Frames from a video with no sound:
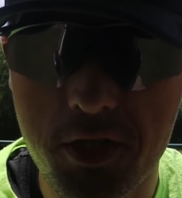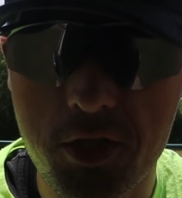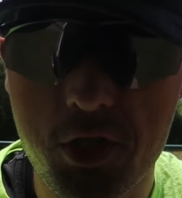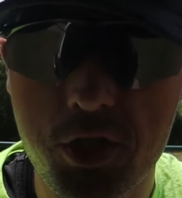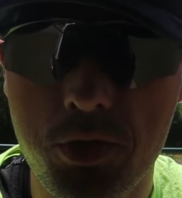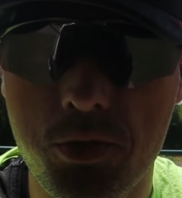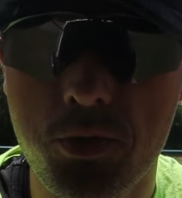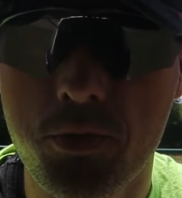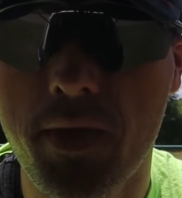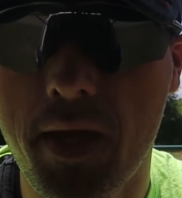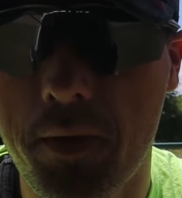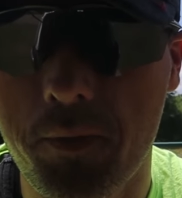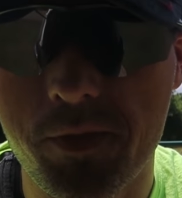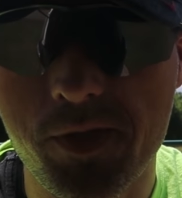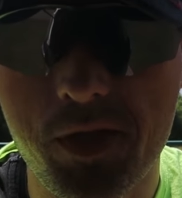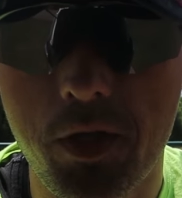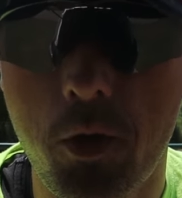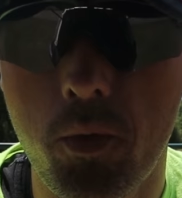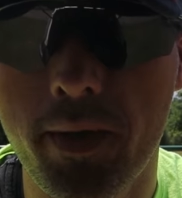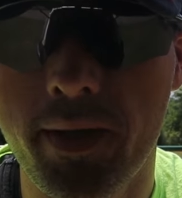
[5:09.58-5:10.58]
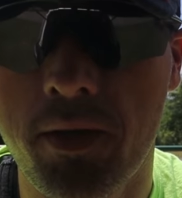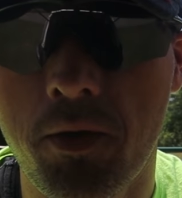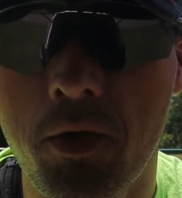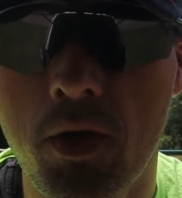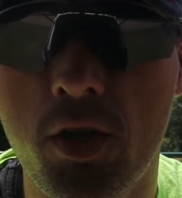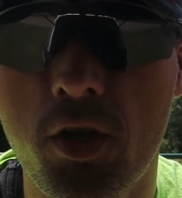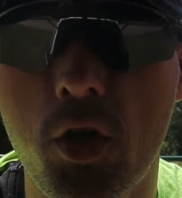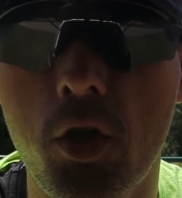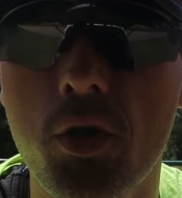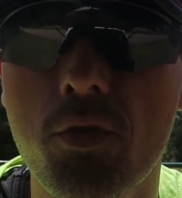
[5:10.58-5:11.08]
issue that was going
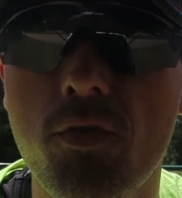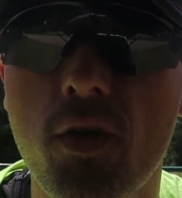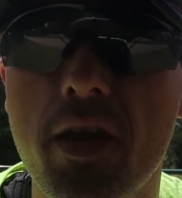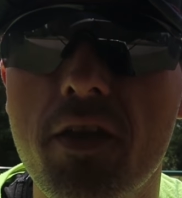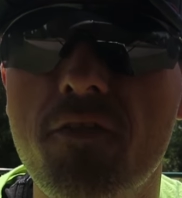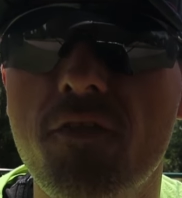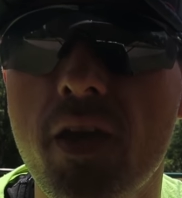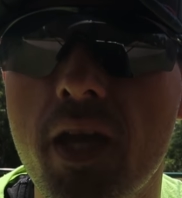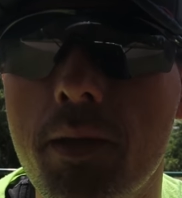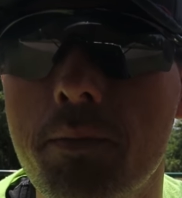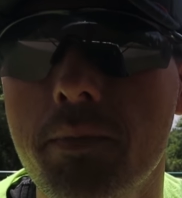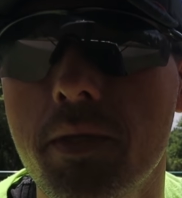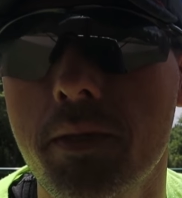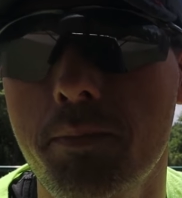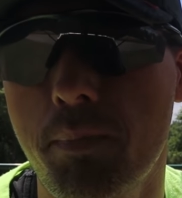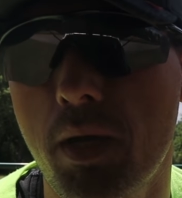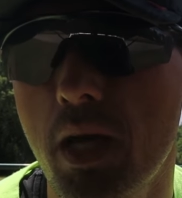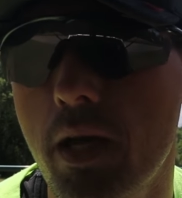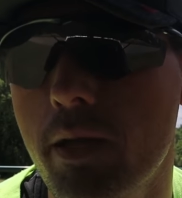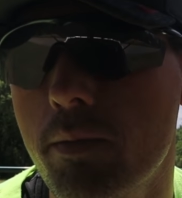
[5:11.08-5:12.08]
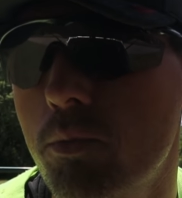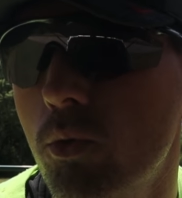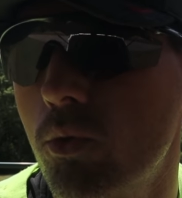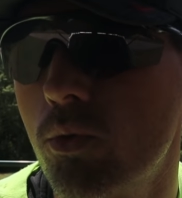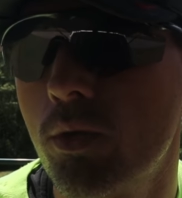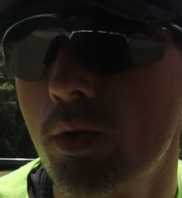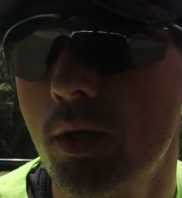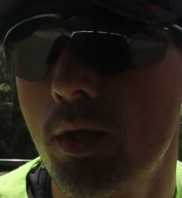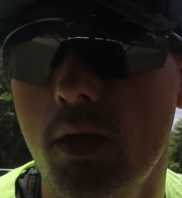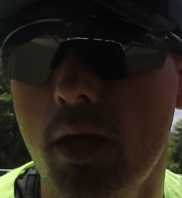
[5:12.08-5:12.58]
on over a family
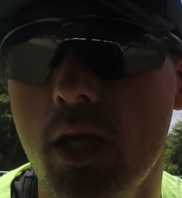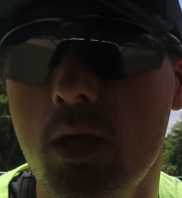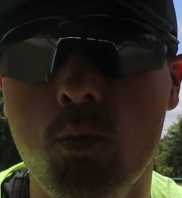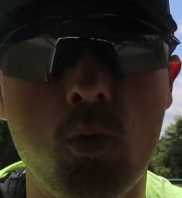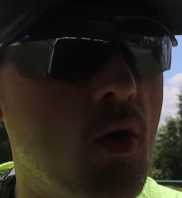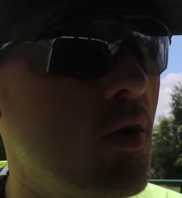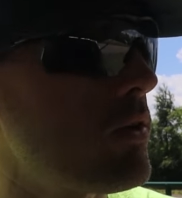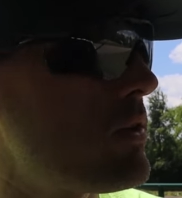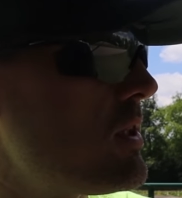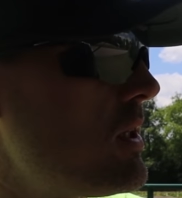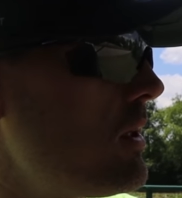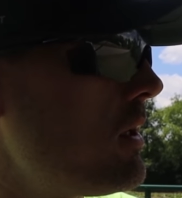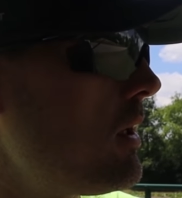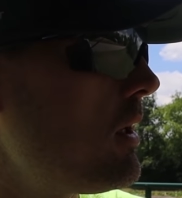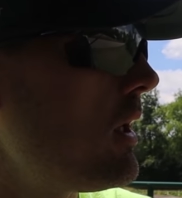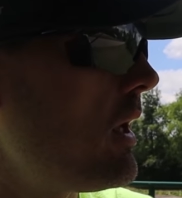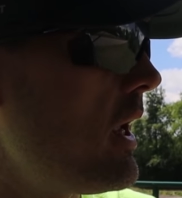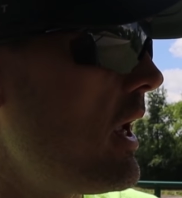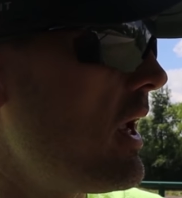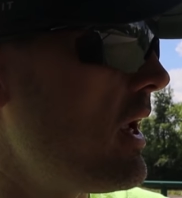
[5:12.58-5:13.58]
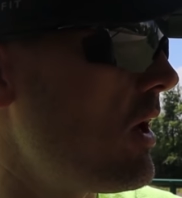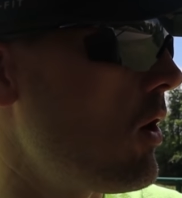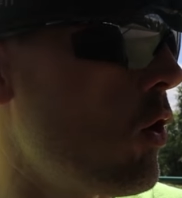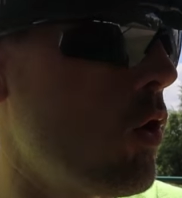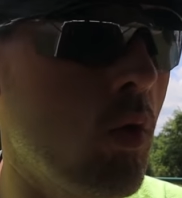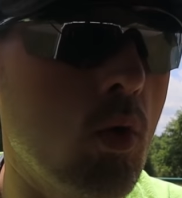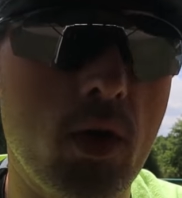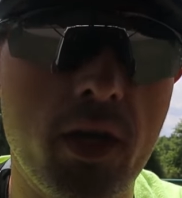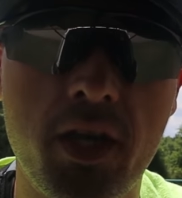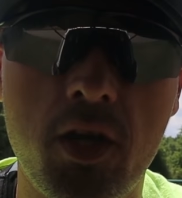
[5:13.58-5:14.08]
Bible. He wanted a
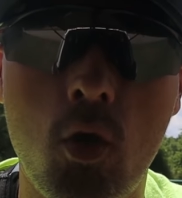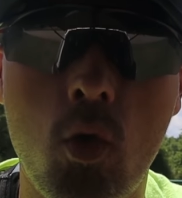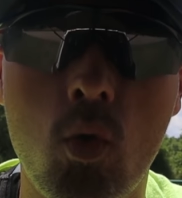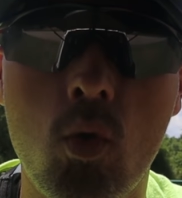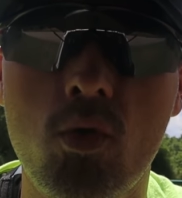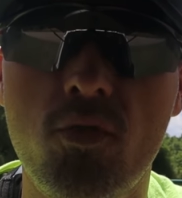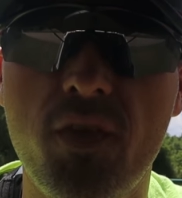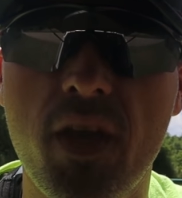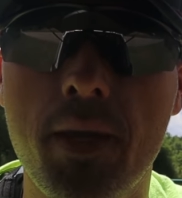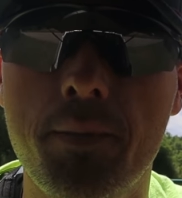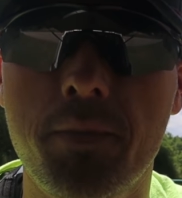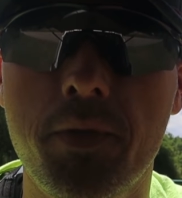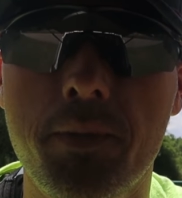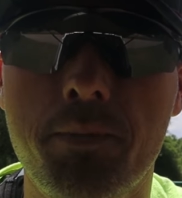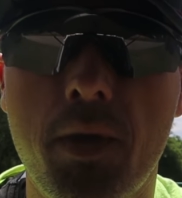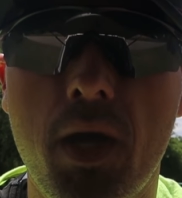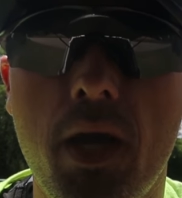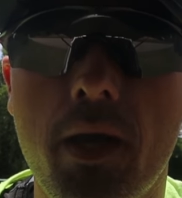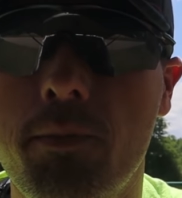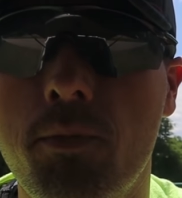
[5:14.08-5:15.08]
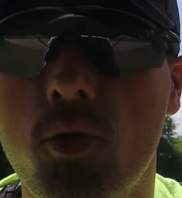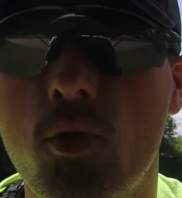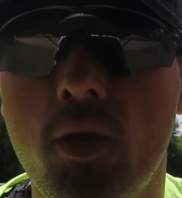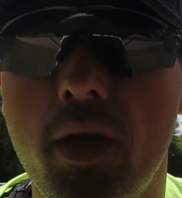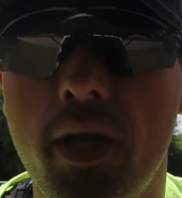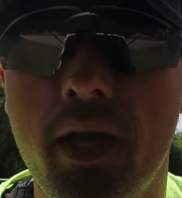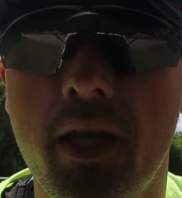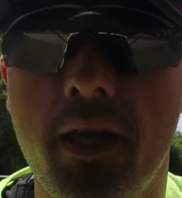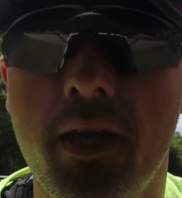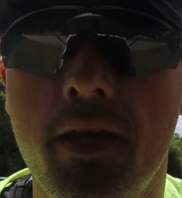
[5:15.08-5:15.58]
an old family Bible
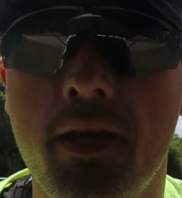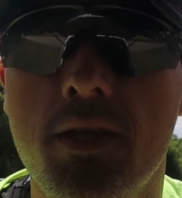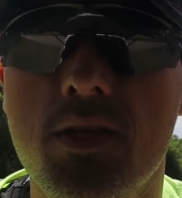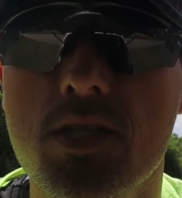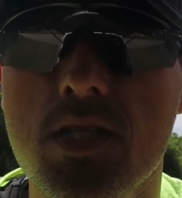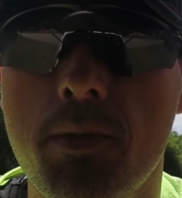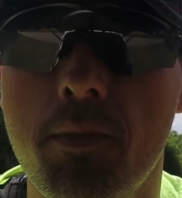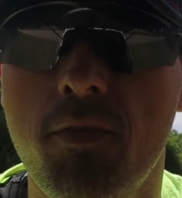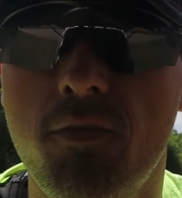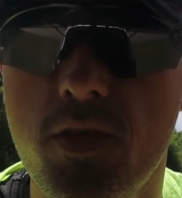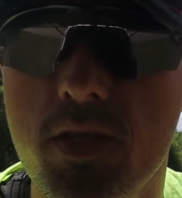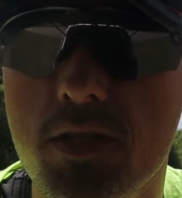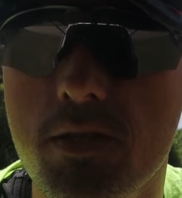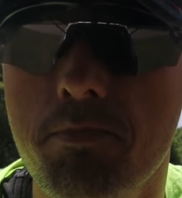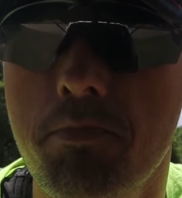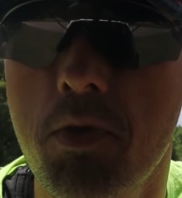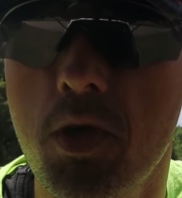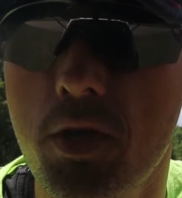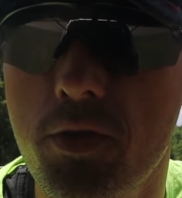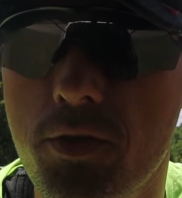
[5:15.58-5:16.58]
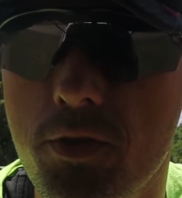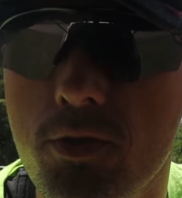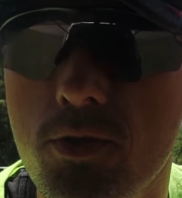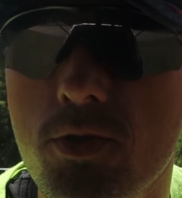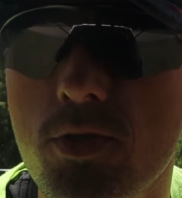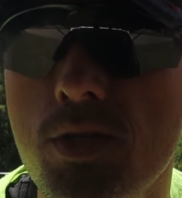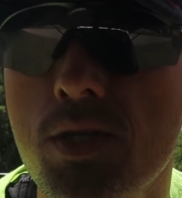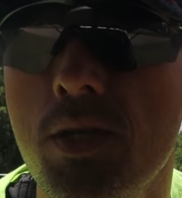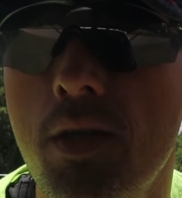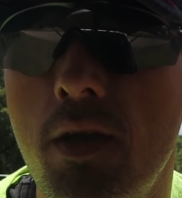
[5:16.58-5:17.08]
and some of his
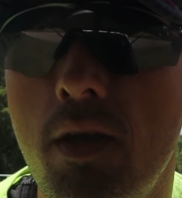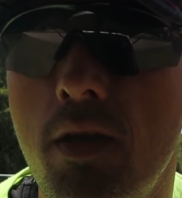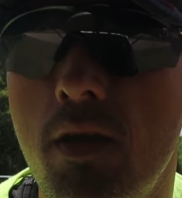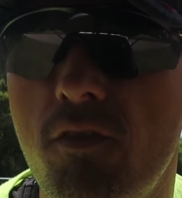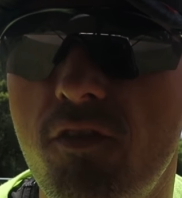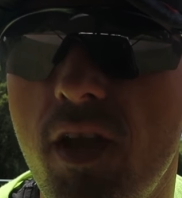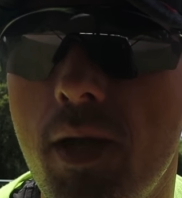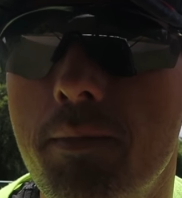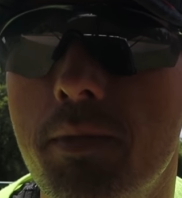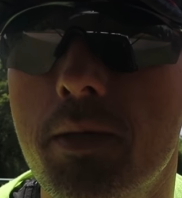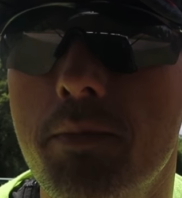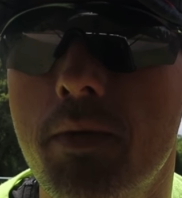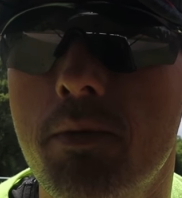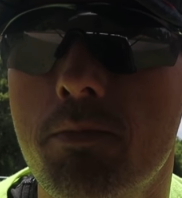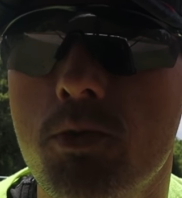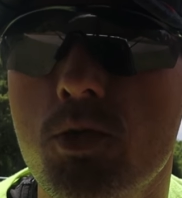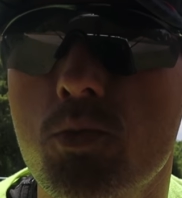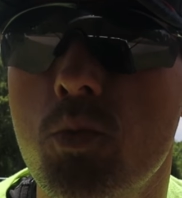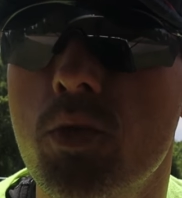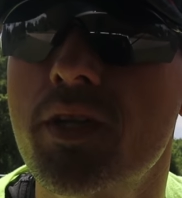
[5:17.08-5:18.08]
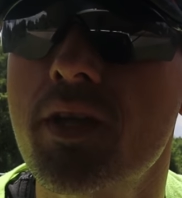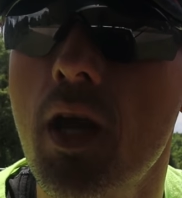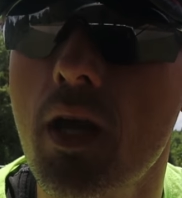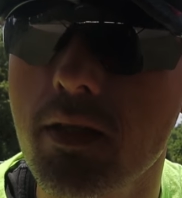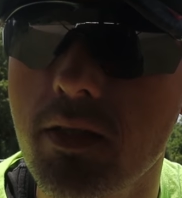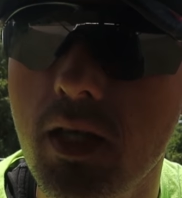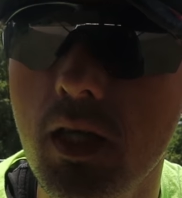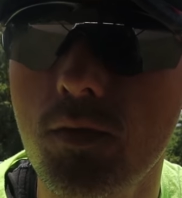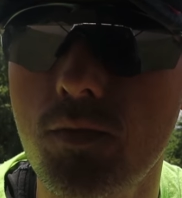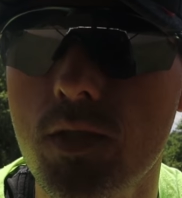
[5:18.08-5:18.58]
mother's family members would
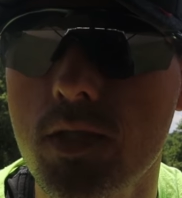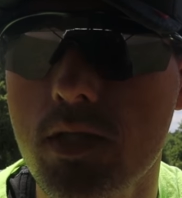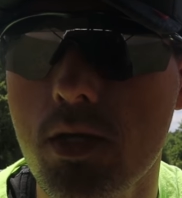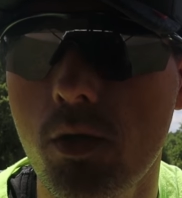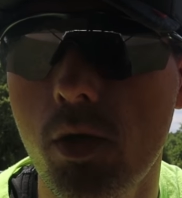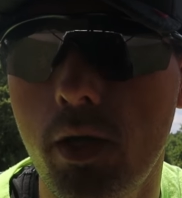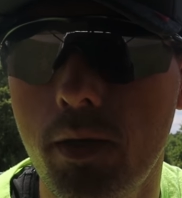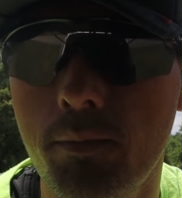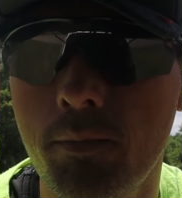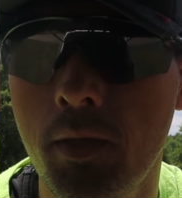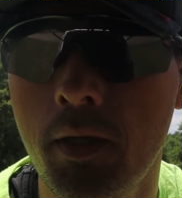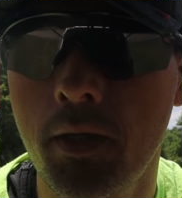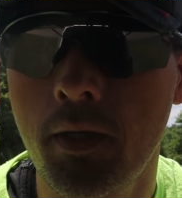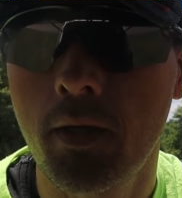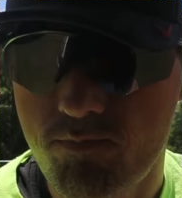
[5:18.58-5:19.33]
not give it to him.